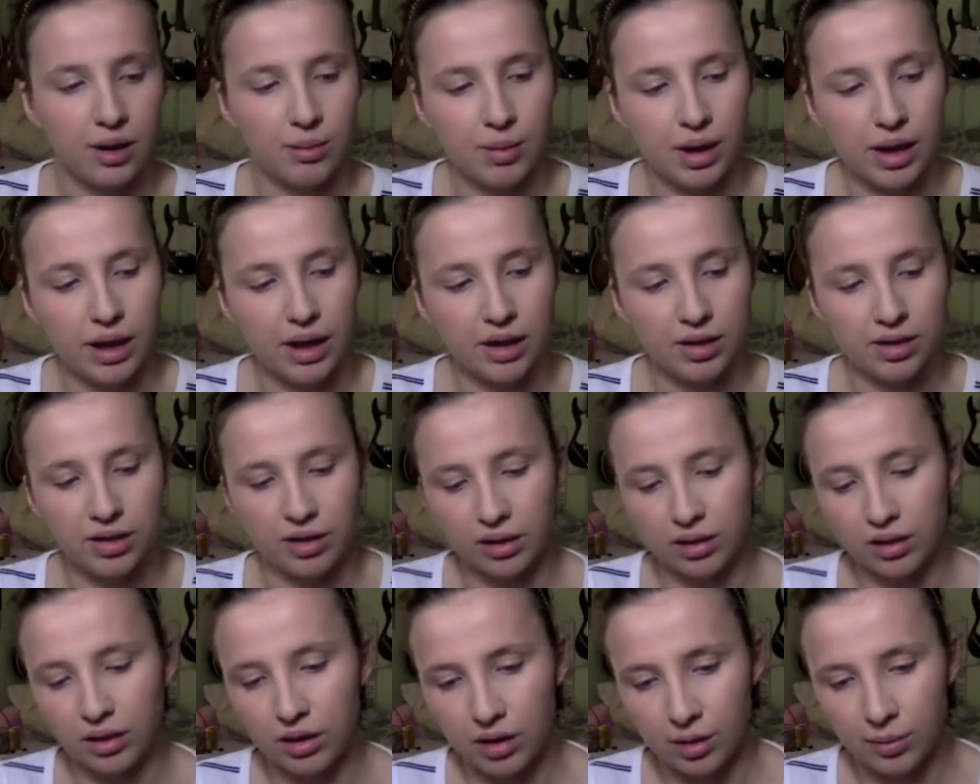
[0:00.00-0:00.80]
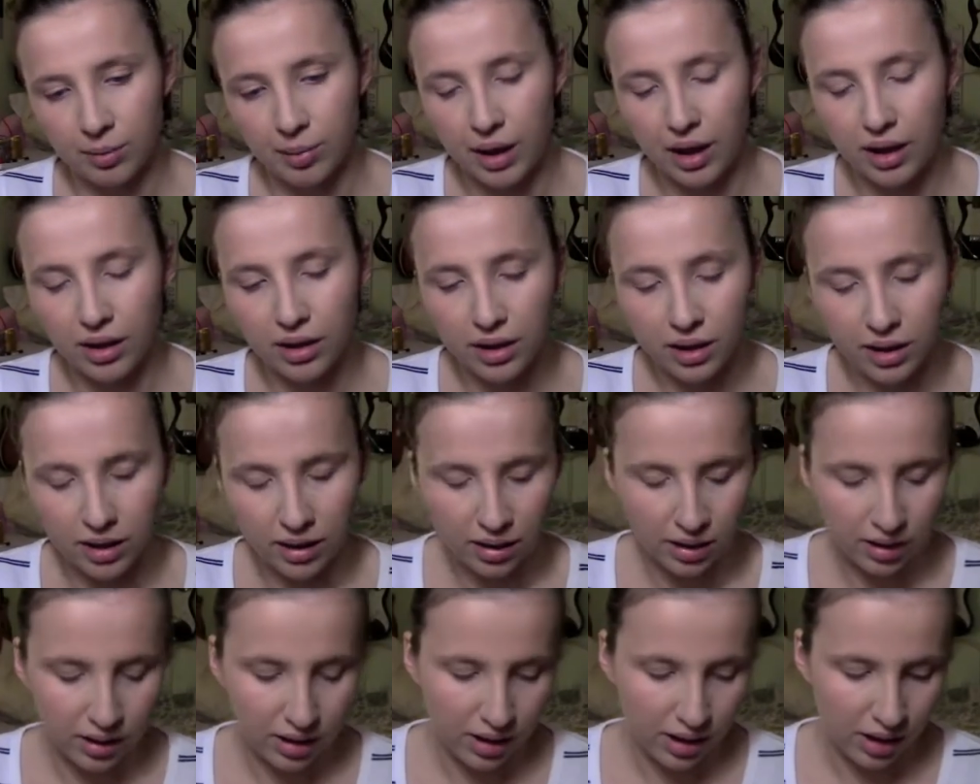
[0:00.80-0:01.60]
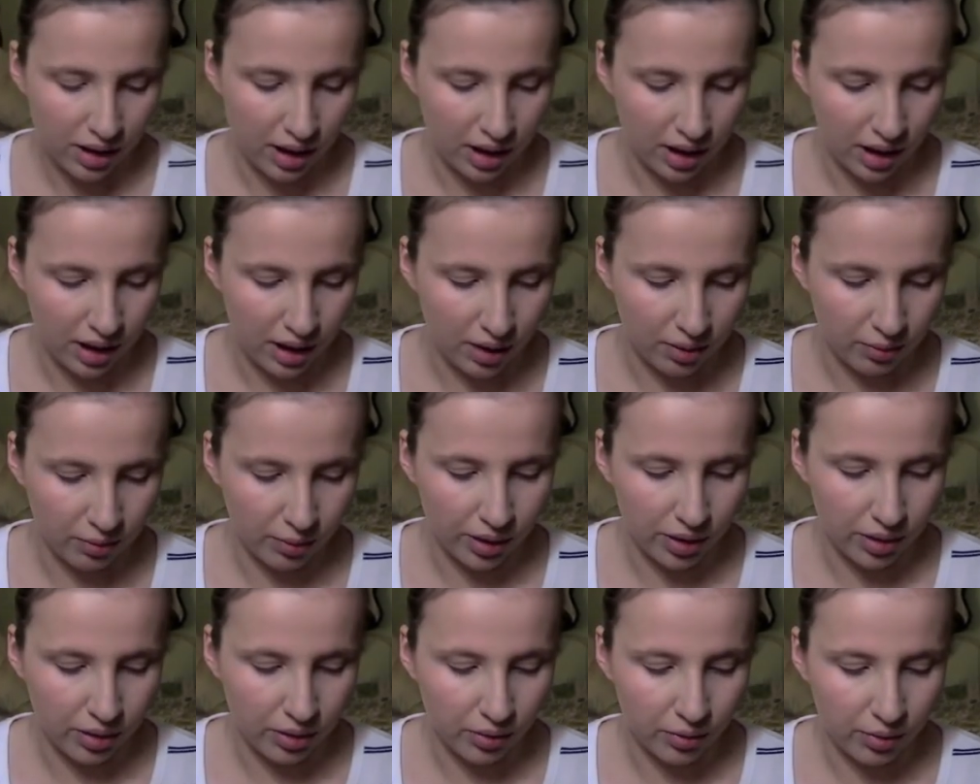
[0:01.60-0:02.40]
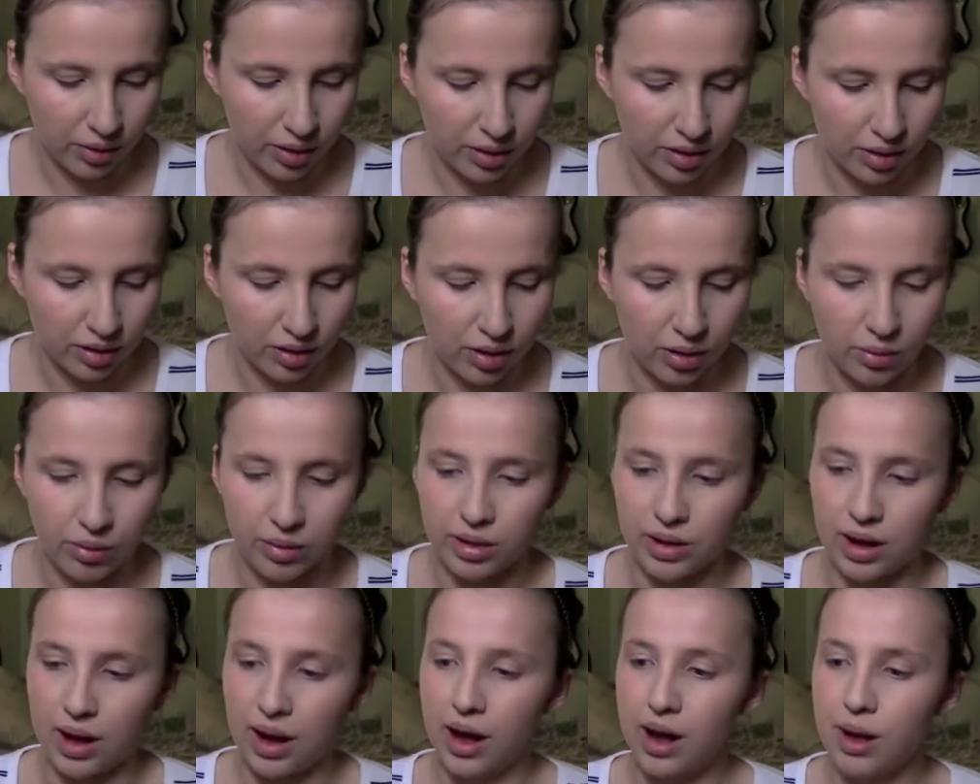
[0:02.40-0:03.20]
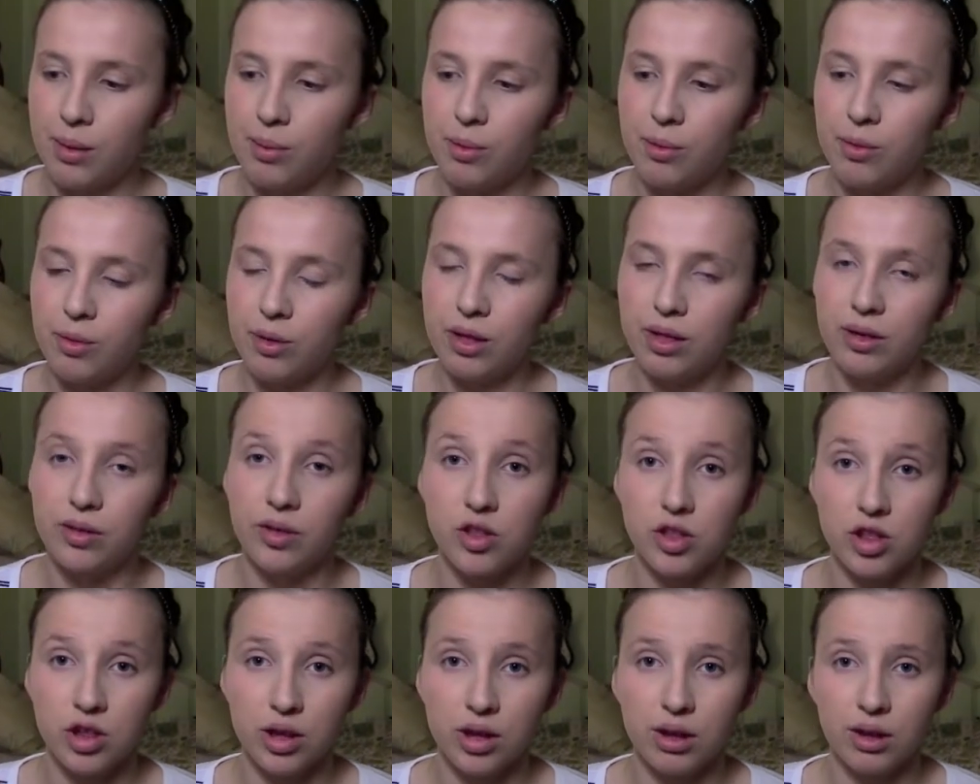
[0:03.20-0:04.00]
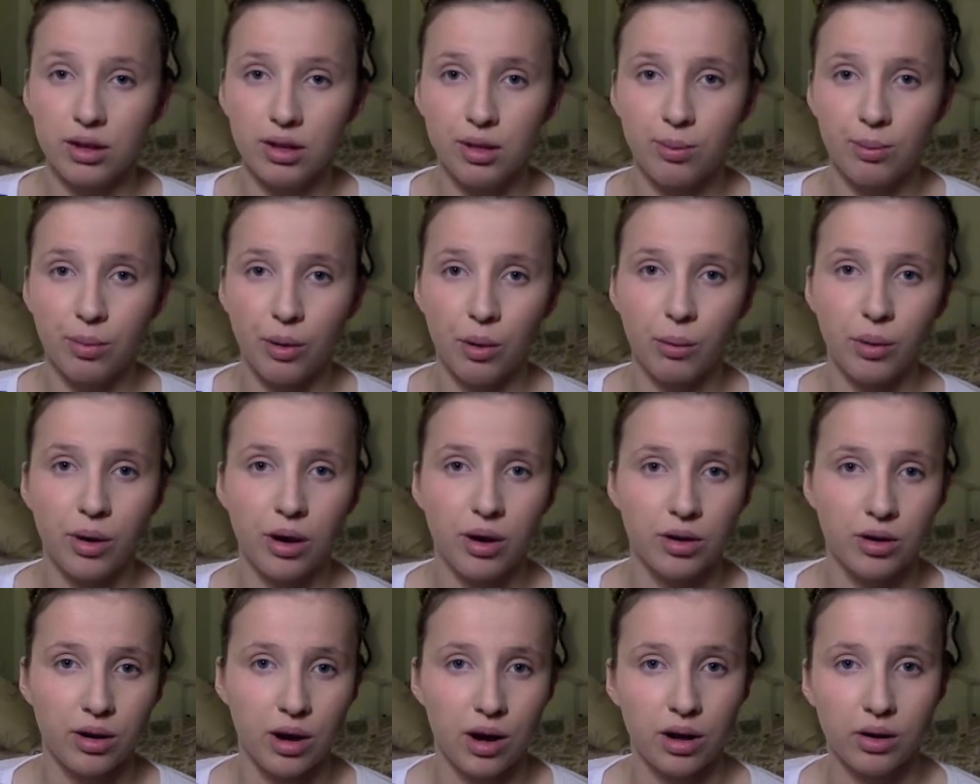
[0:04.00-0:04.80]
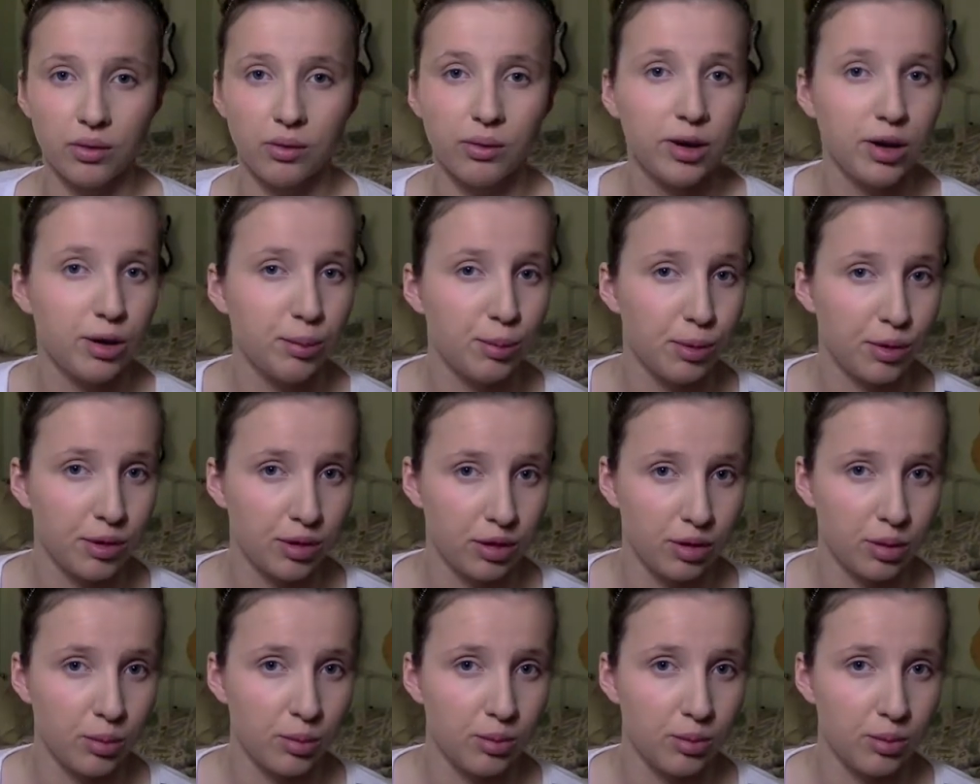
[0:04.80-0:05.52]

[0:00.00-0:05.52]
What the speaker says: my Estee Lauder palette, and we are going to go in the high points of the cheeks, but we are not going to put too